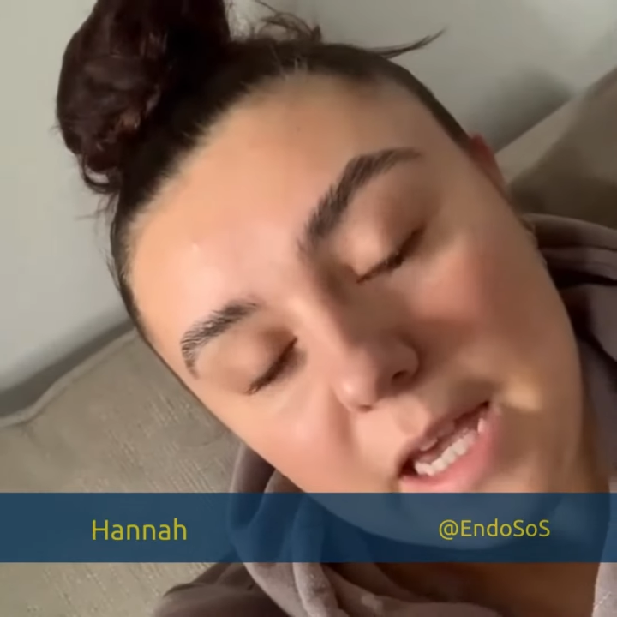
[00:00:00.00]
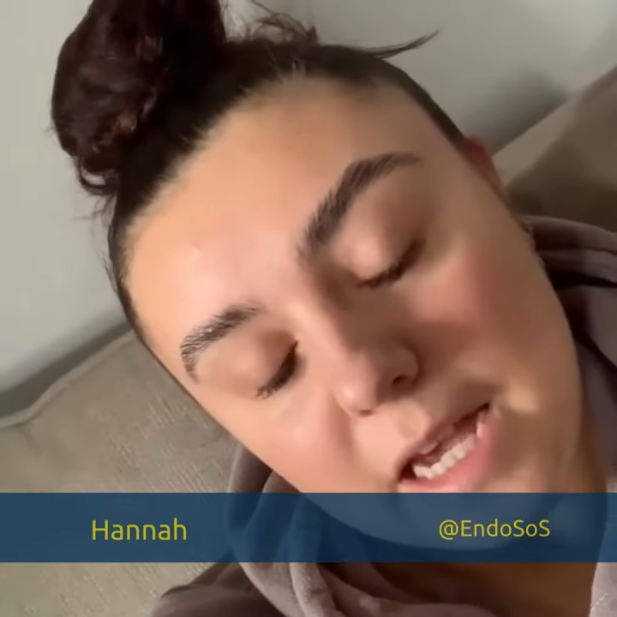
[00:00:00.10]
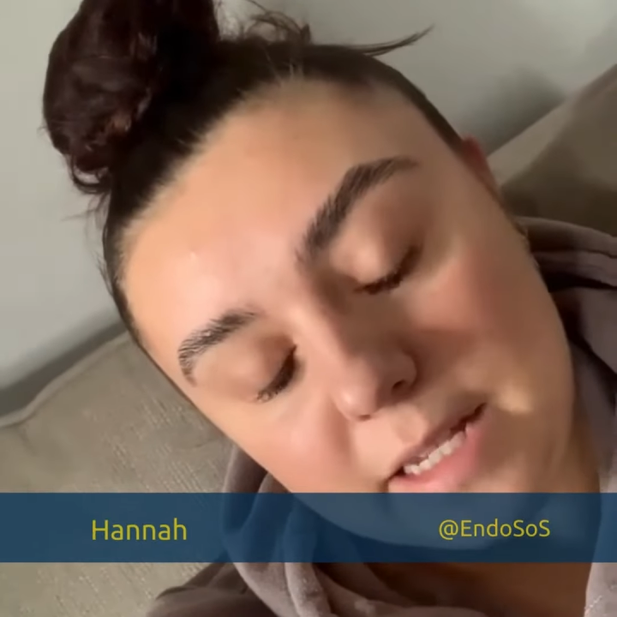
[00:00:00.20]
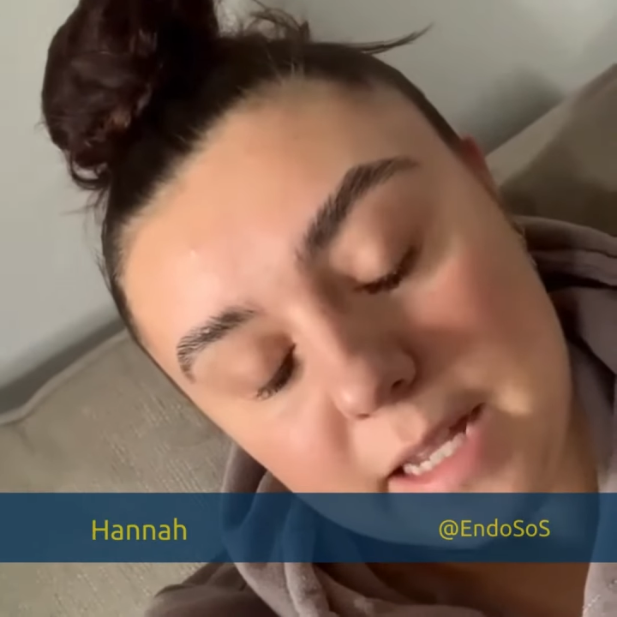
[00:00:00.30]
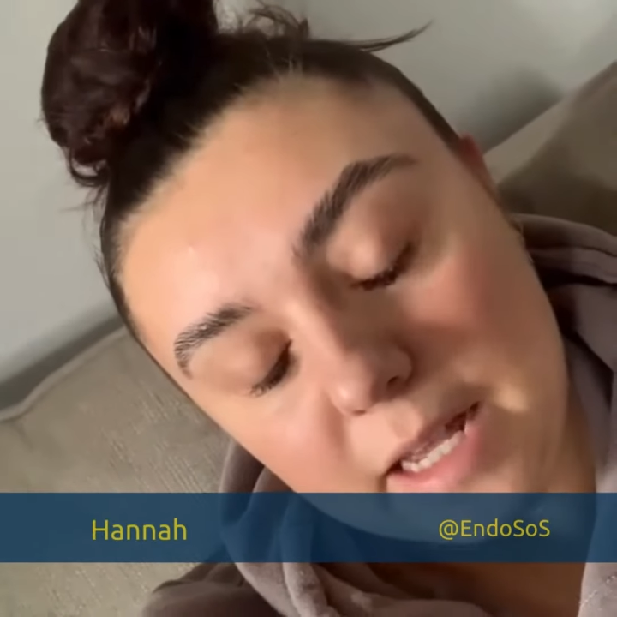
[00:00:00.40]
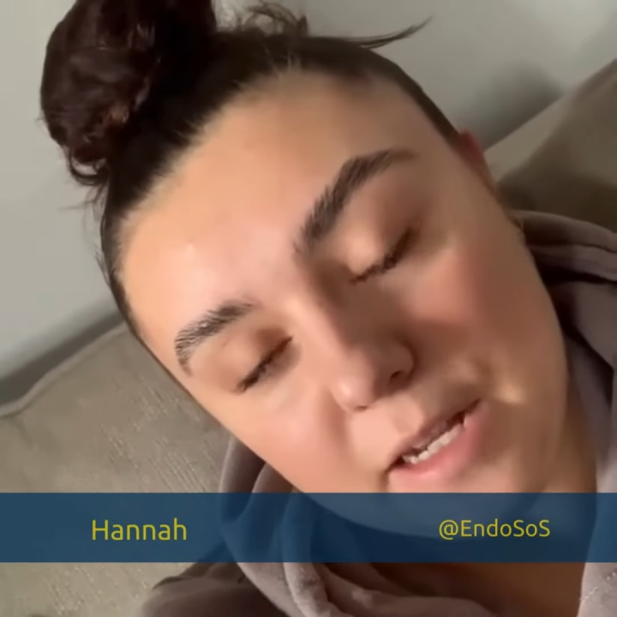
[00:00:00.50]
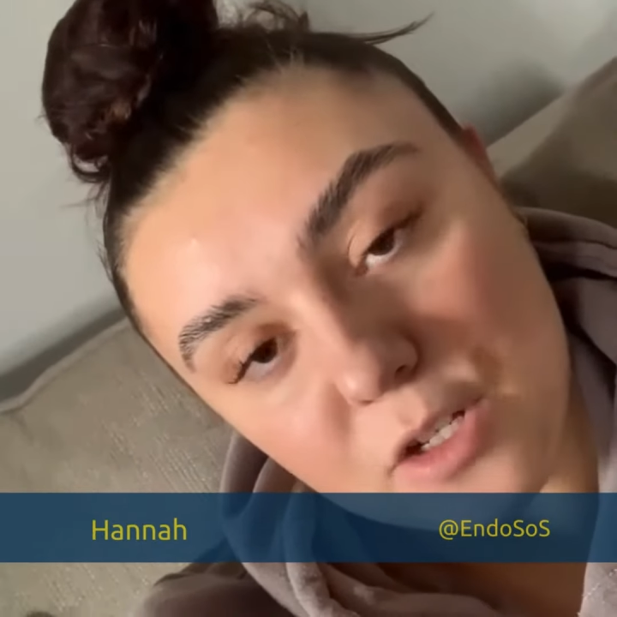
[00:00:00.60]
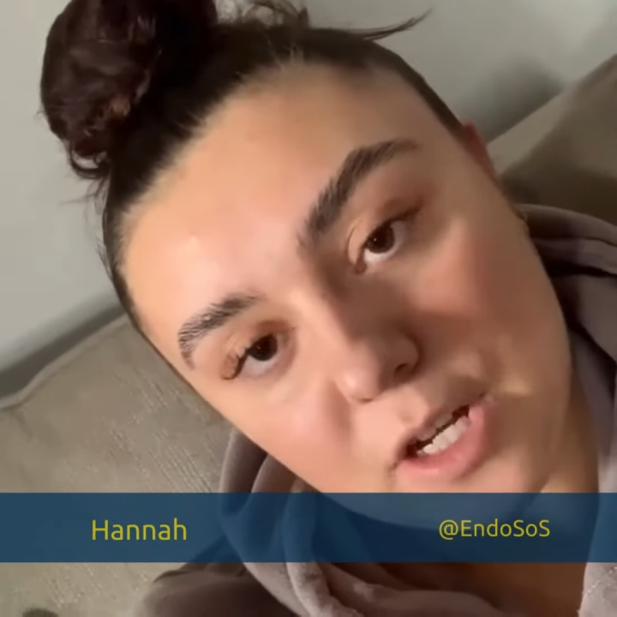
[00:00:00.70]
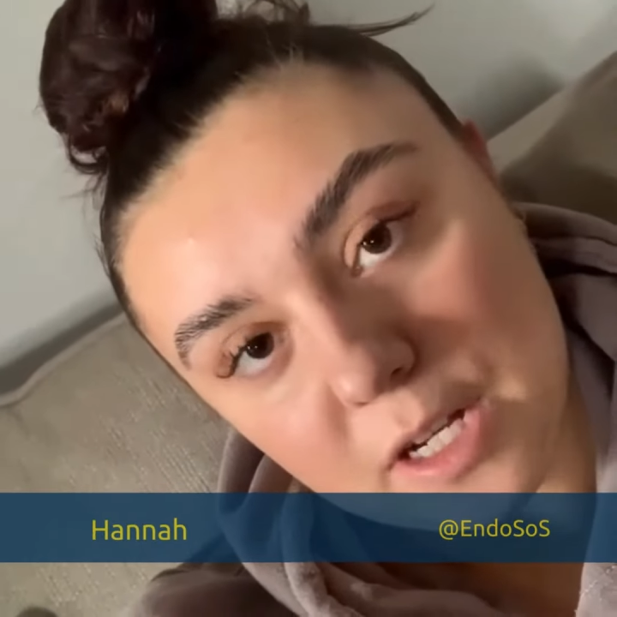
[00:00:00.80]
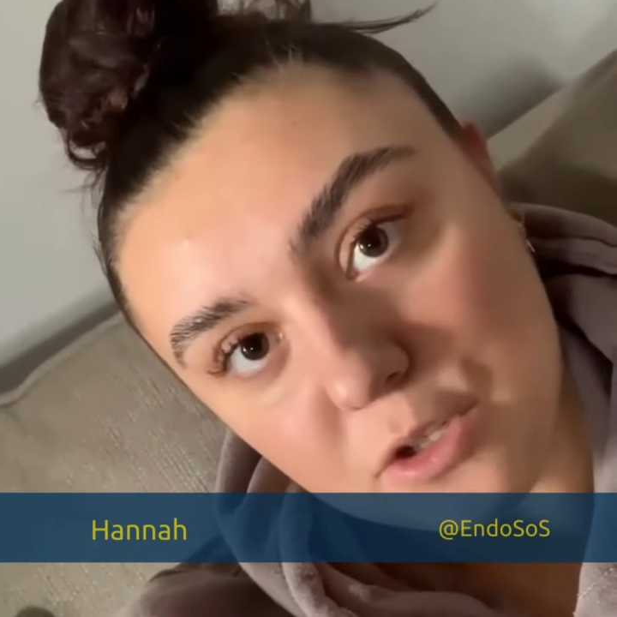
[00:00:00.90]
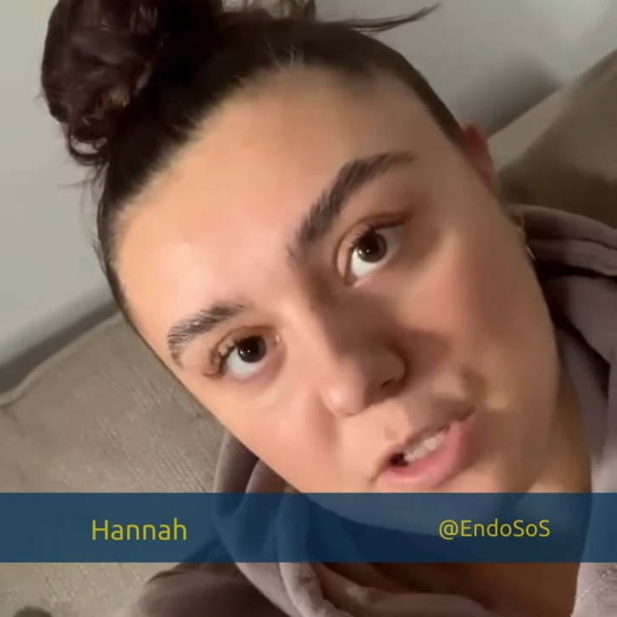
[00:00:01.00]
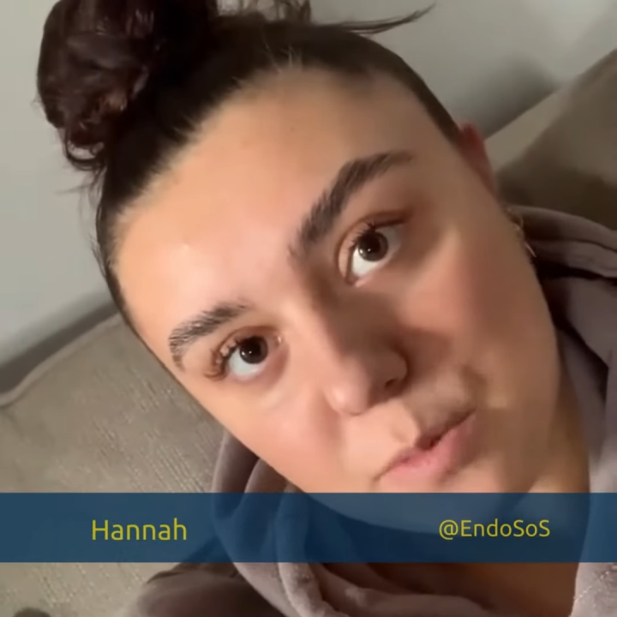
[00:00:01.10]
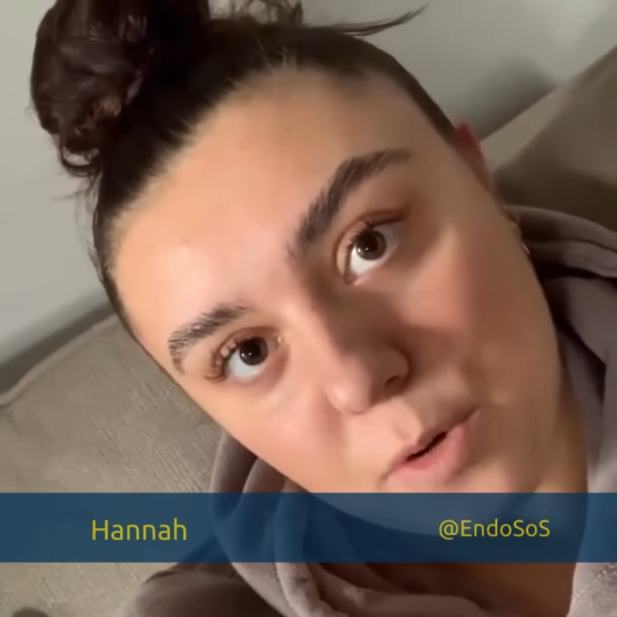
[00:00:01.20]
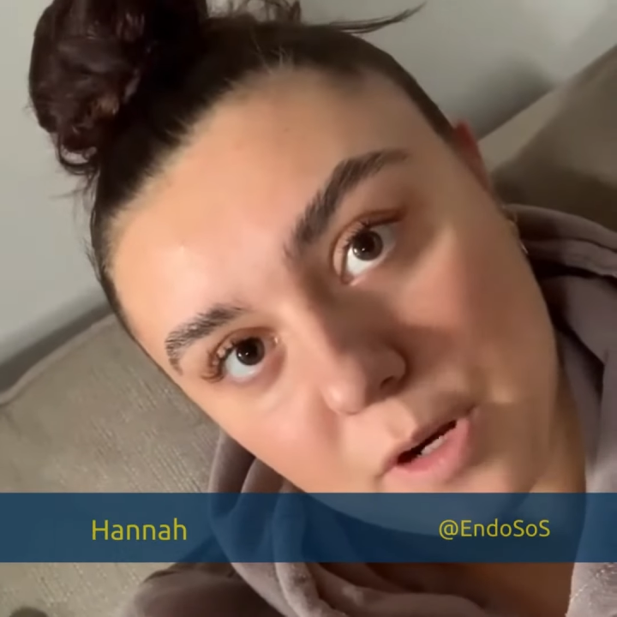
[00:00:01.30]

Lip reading: as the NHS just weren't